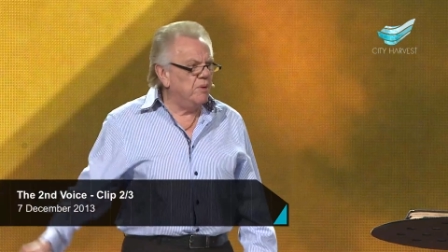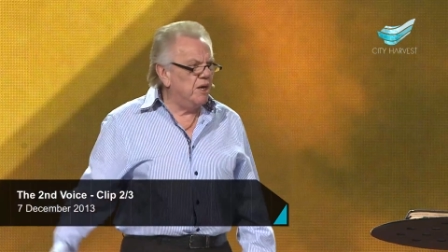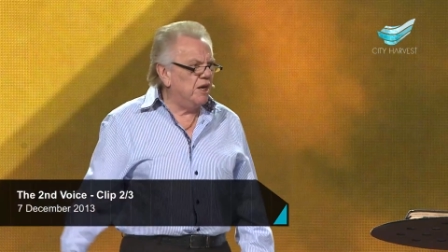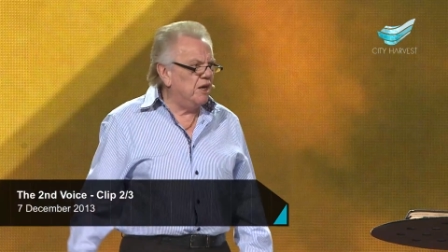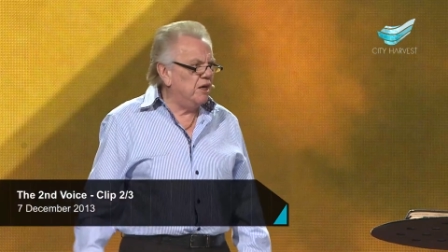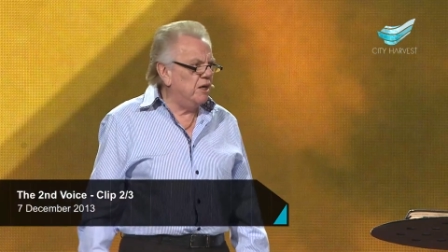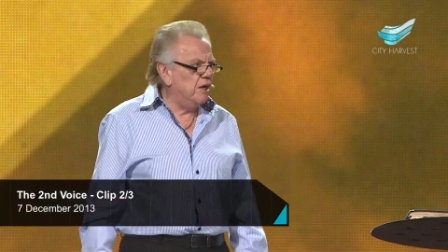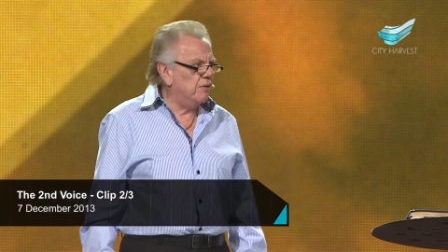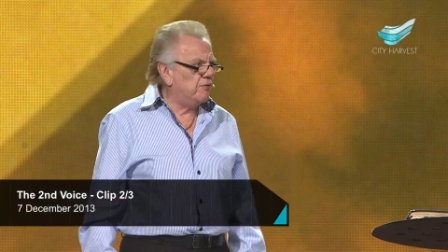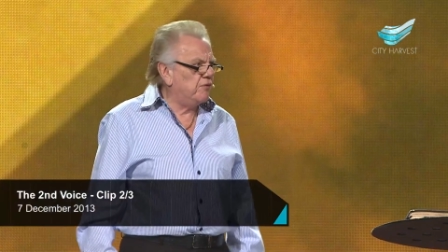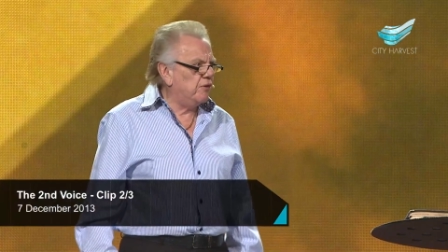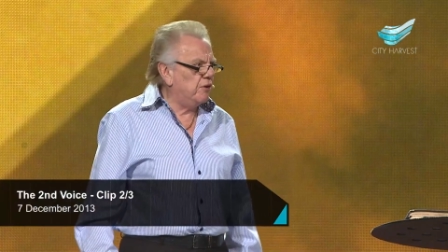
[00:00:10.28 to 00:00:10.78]

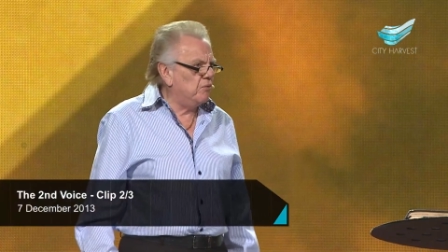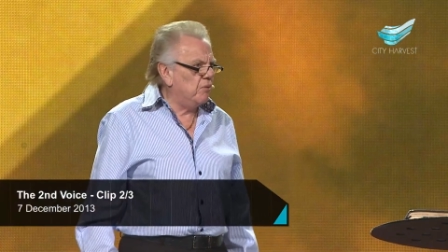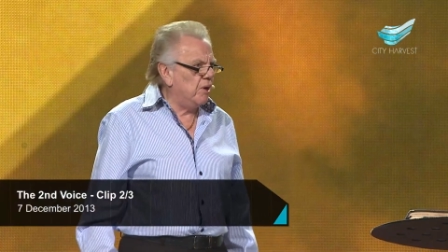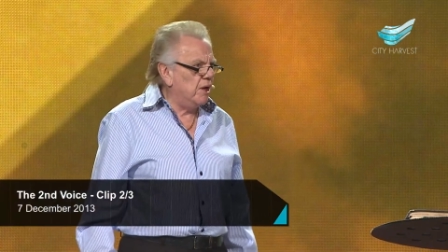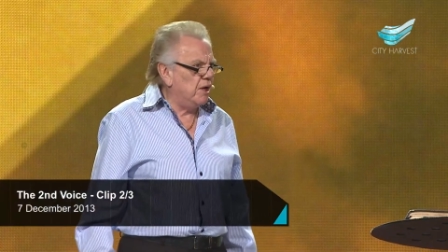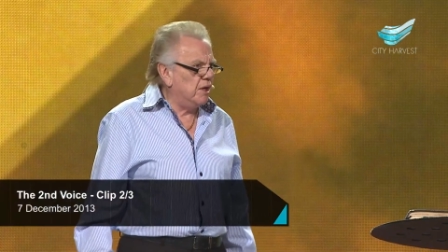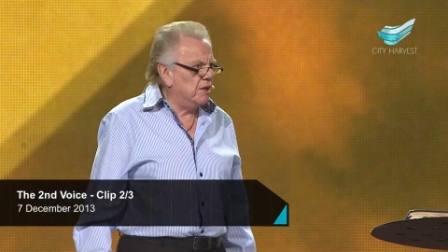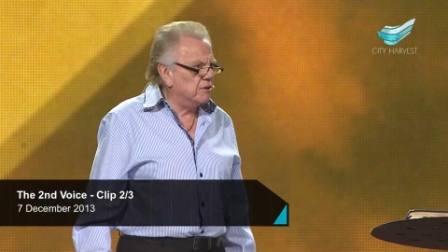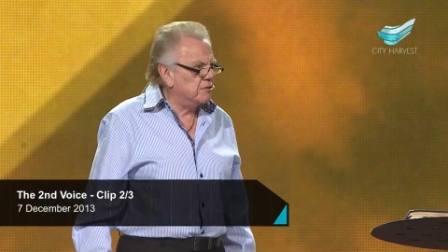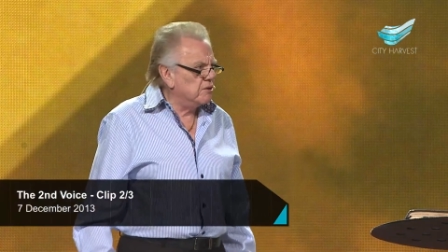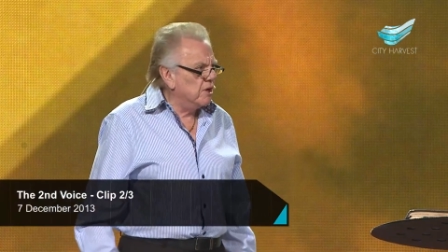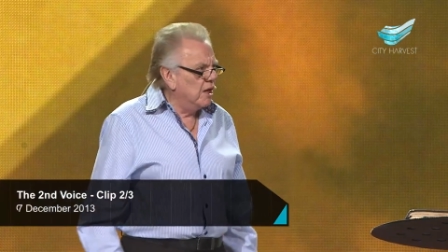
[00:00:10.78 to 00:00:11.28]
many different
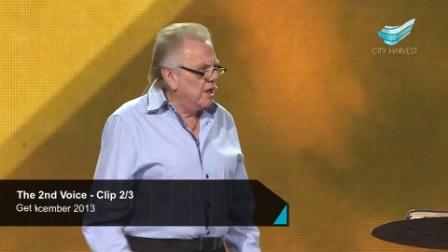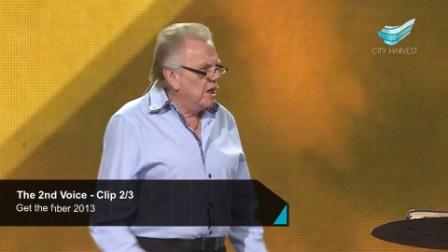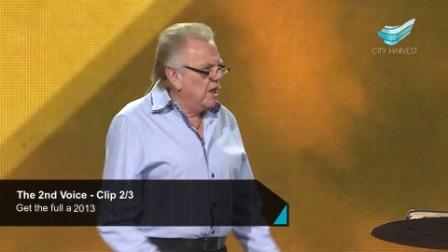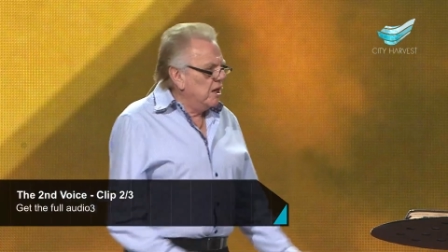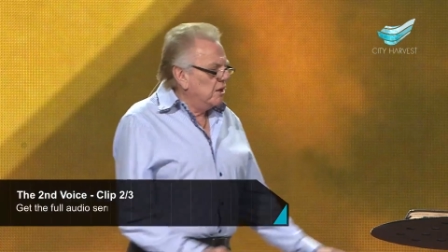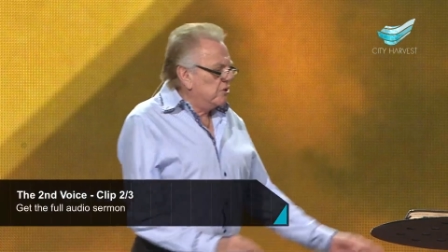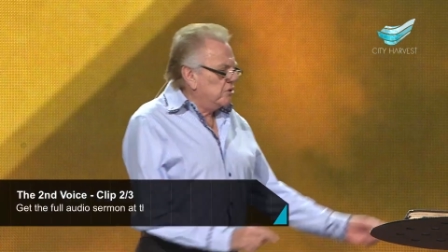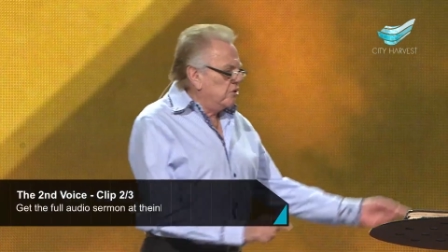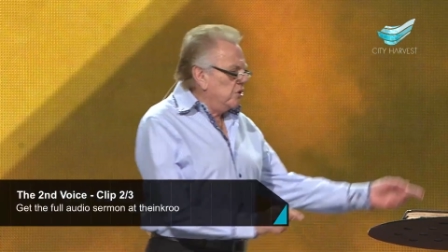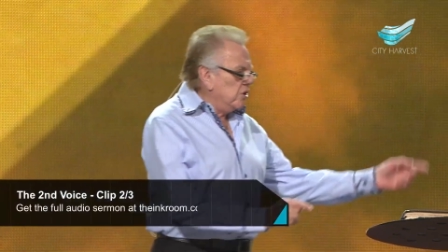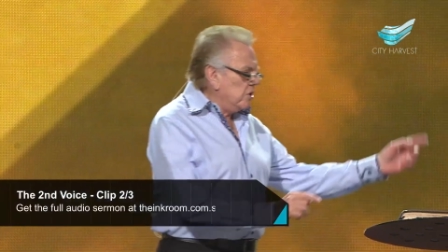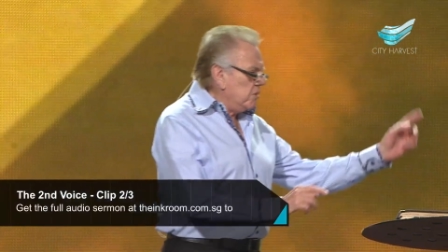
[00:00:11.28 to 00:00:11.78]
ways.
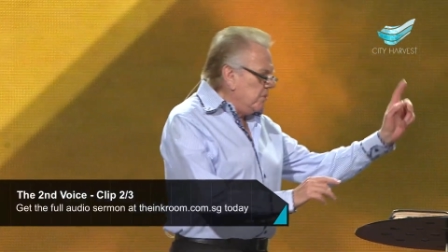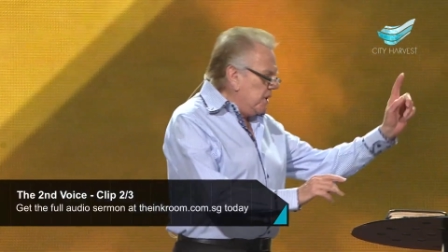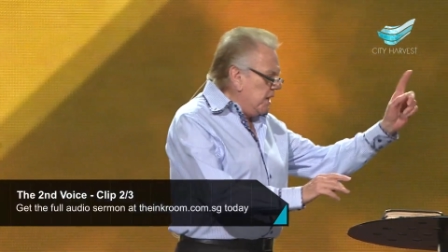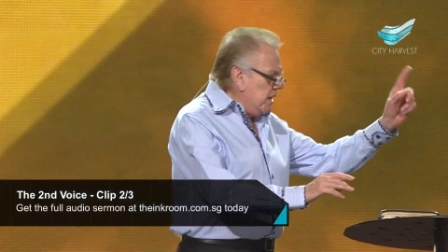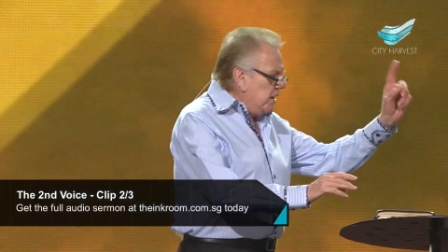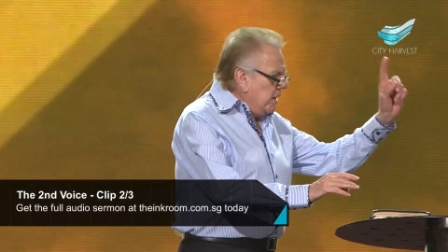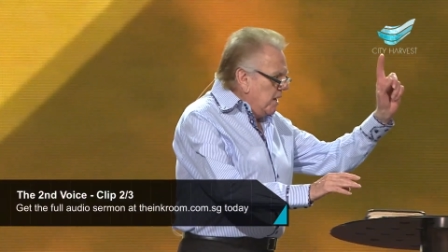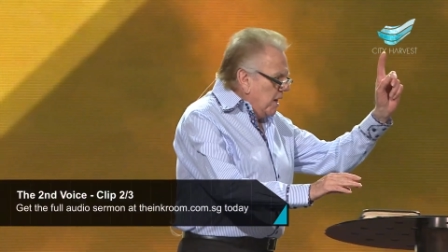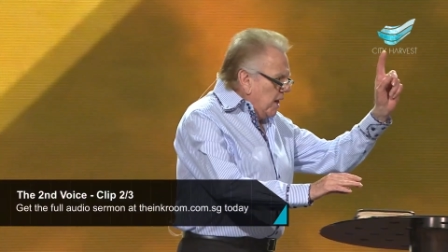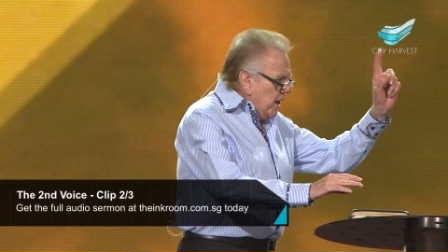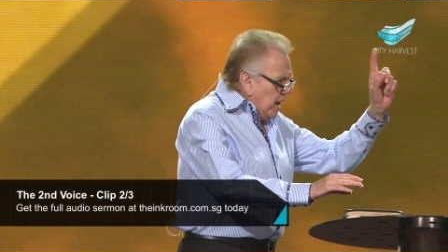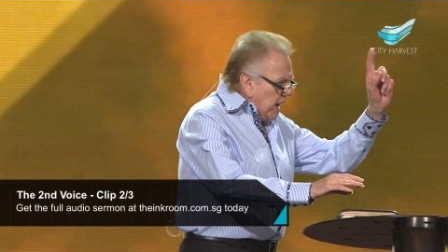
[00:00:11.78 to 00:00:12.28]
Took
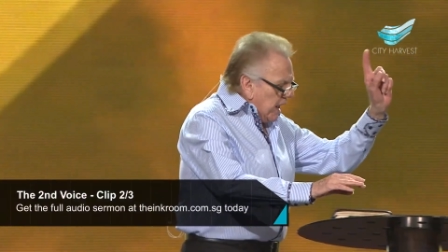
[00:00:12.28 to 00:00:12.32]
me,